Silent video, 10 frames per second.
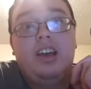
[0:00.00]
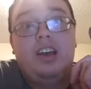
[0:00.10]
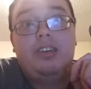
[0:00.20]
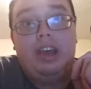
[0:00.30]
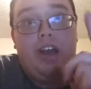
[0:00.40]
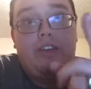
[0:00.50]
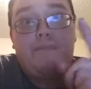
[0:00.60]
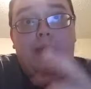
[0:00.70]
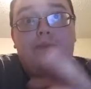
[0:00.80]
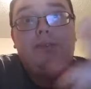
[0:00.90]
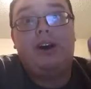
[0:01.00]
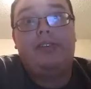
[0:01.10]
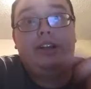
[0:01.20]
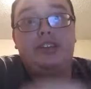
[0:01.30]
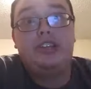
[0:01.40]
the other people on
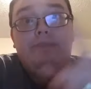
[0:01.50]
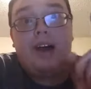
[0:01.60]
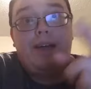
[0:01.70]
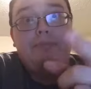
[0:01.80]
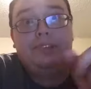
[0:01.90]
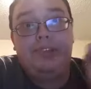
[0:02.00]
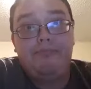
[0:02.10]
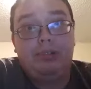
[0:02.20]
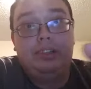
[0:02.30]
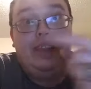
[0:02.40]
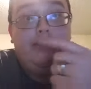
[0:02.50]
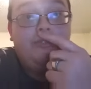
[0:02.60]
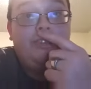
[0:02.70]
that ship, I believed